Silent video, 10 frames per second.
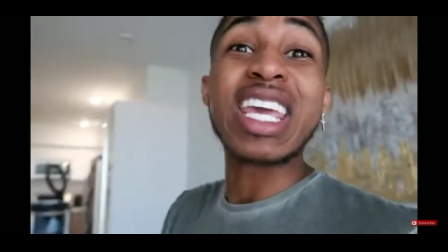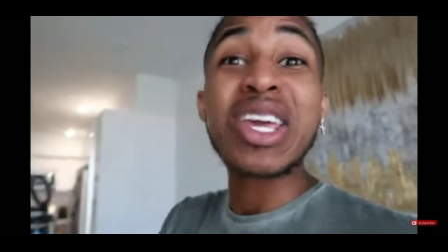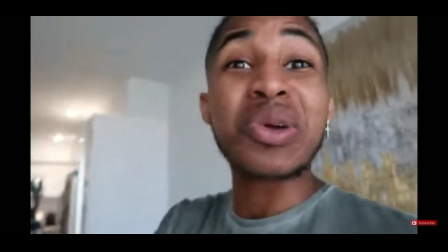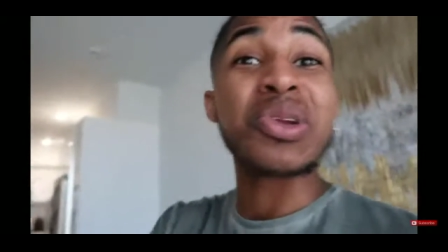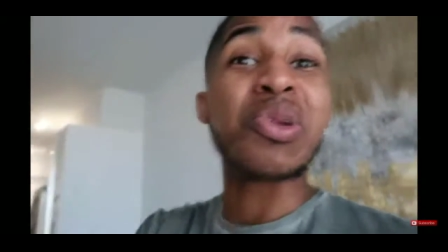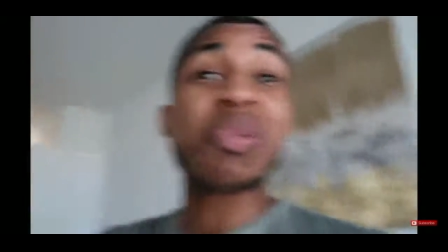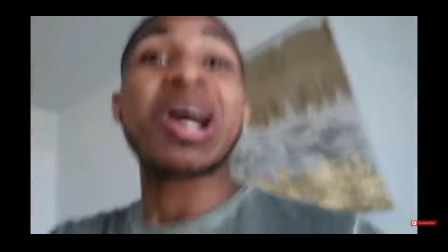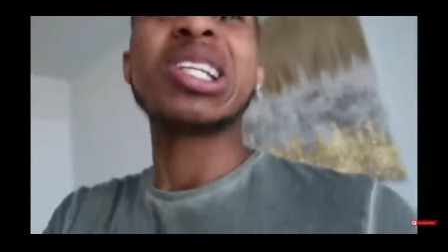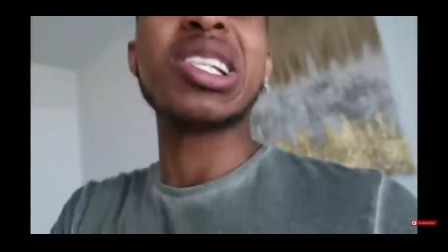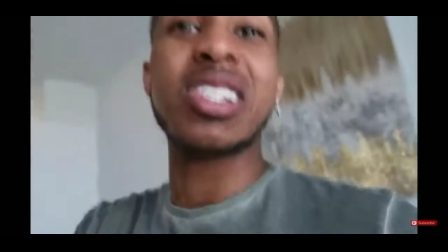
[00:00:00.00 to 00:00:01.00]
killed in the
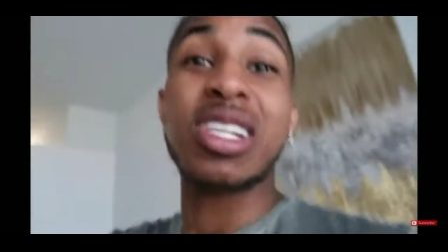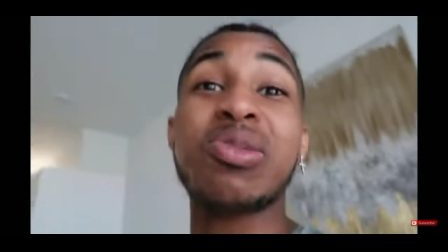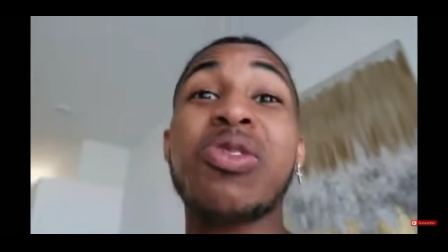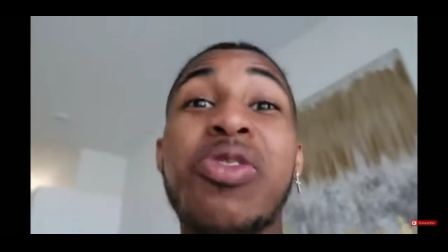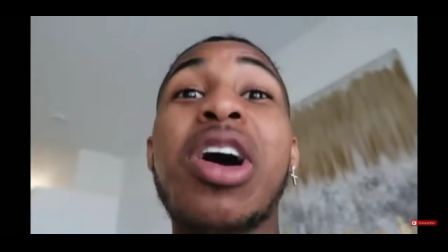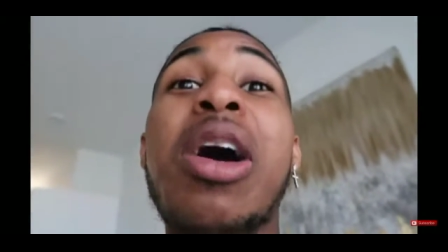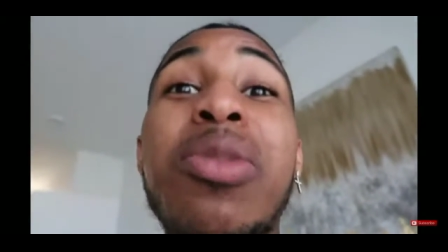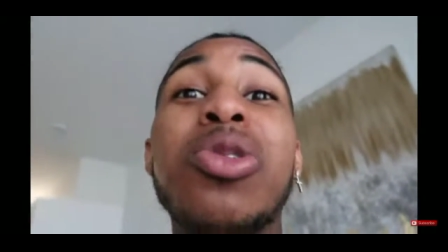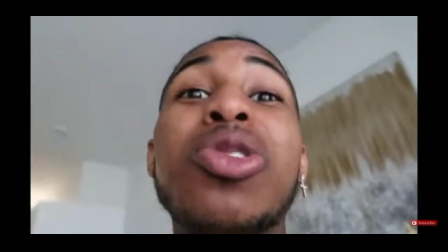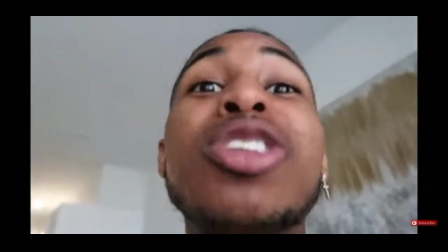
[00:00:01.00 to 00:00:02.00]
process. That's the fuck I'm
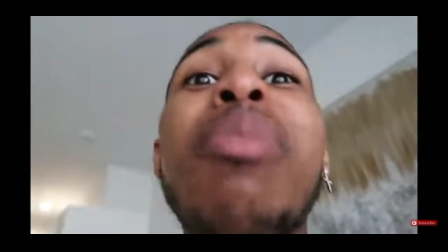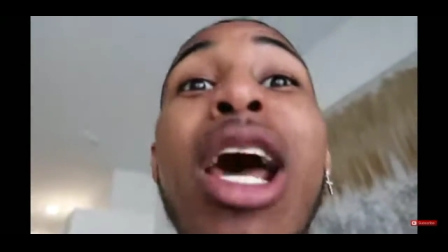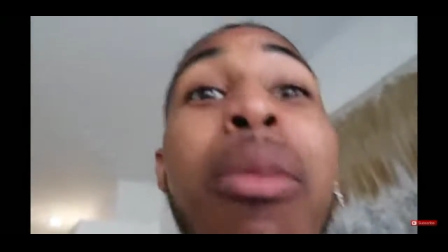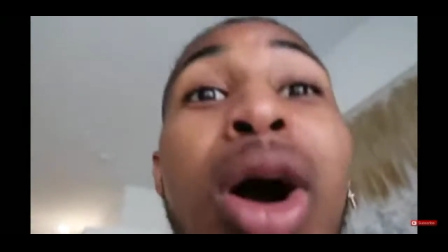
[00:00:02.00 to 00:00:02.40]
gonna do to the spider